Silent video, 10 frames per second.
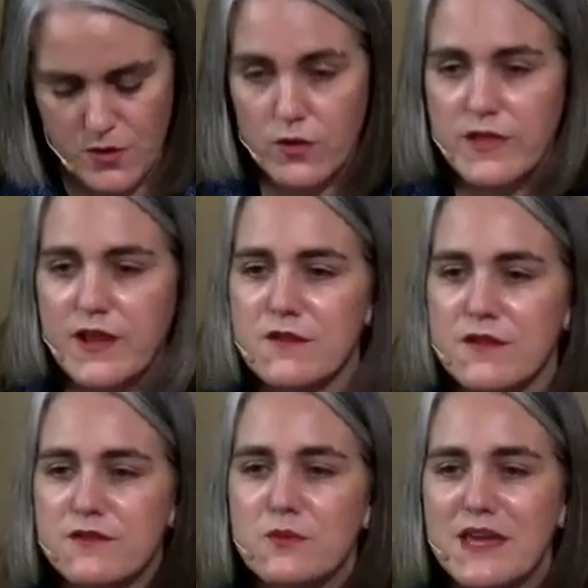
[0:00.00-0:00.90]
Earlier
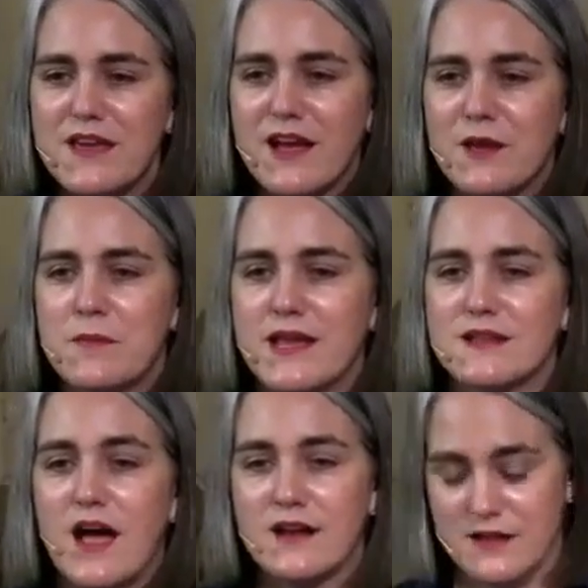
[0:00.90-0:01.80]
this week, I made
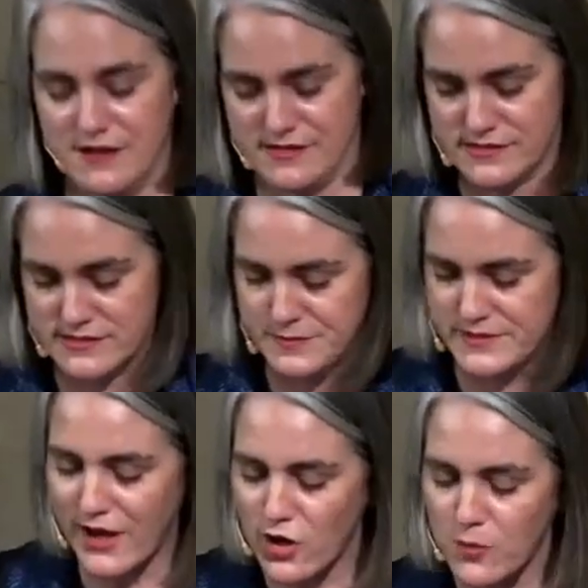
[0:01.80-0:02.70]
latkes,
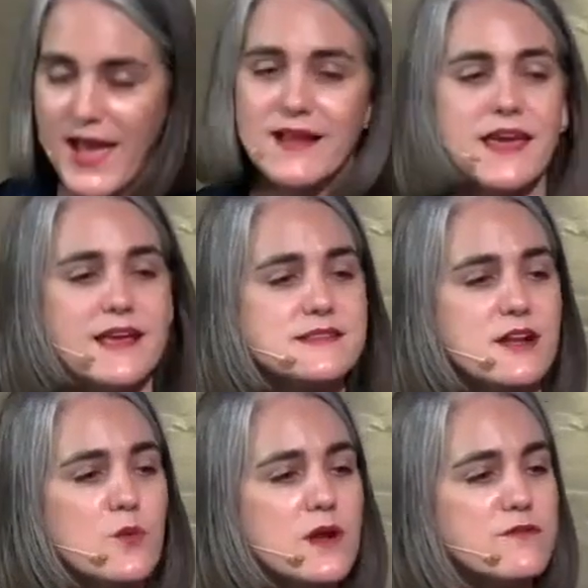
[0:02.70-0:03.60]
potato pancakes that
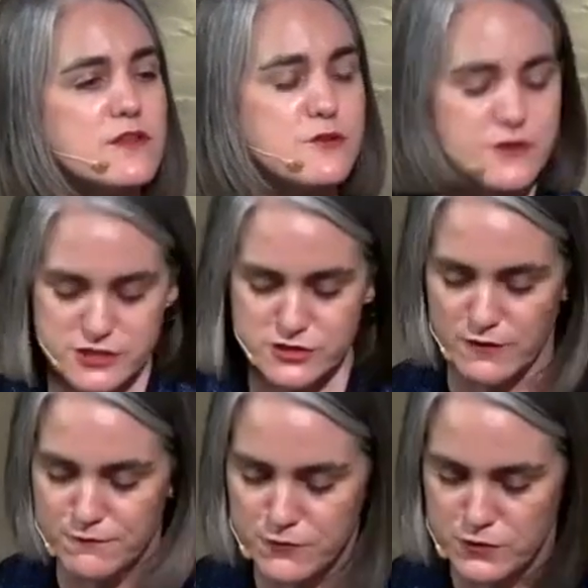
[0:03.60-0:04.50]
are one of the traditional
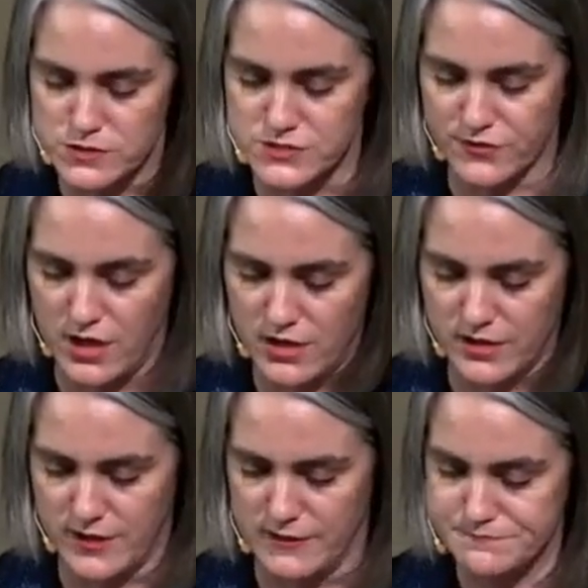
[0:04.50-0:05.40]
foods for
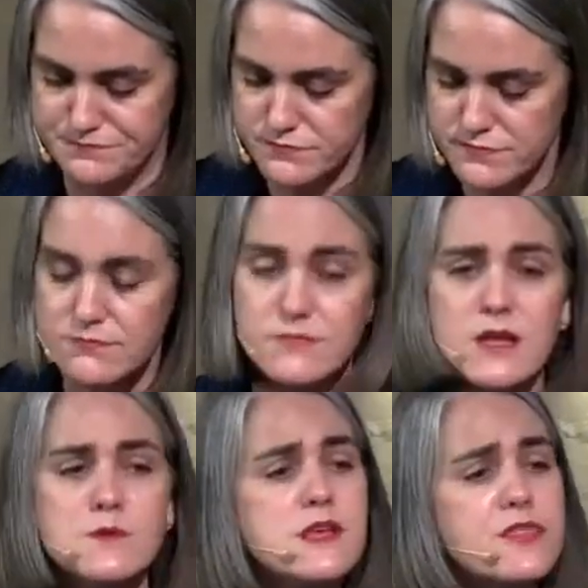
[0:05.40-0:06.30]
Hanukkah.
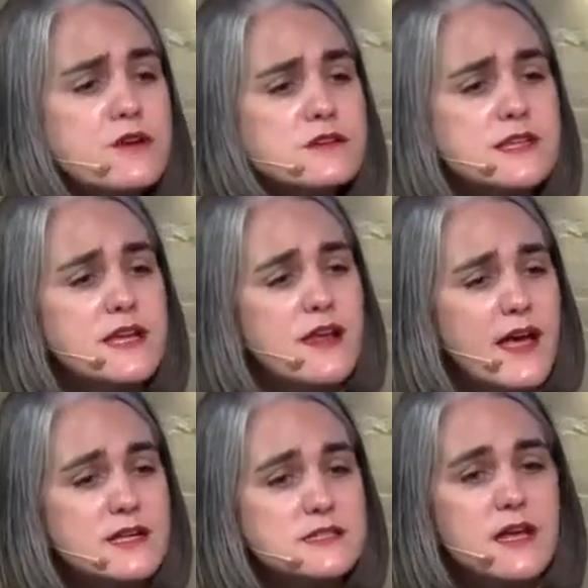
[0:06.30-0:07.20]
It was a Thursday
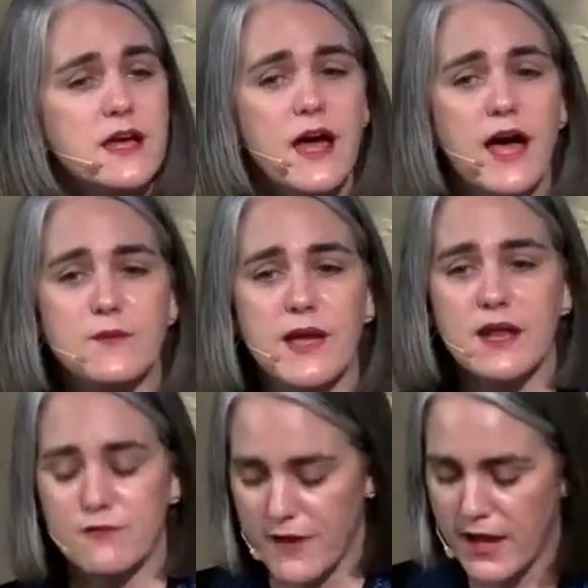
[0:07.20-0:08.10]
night, and we had
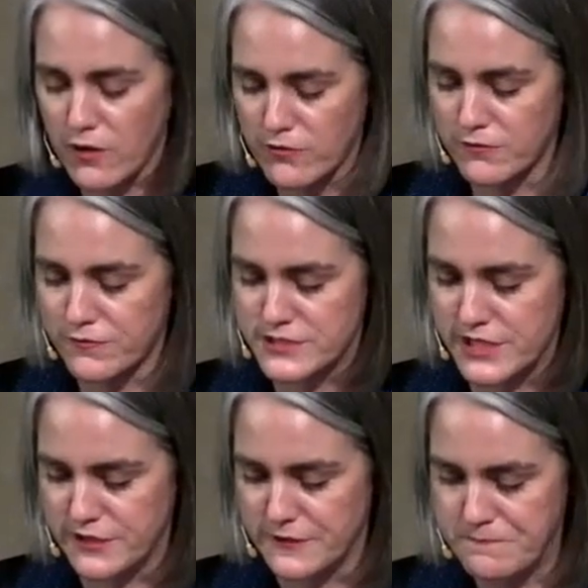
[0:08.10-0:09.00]
a friend over for
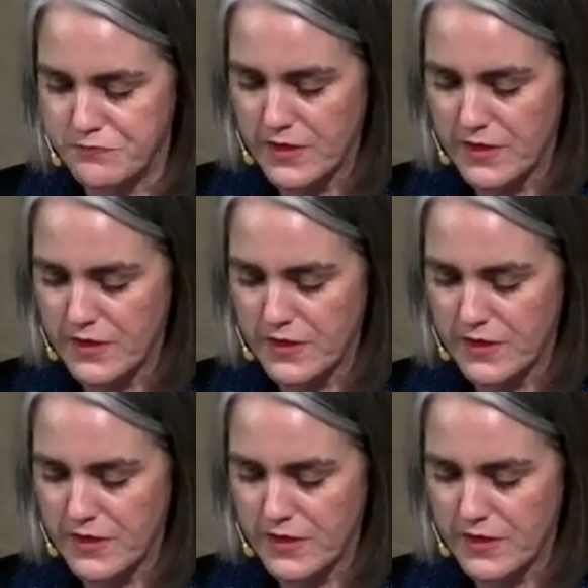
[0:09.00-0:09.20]
dinner.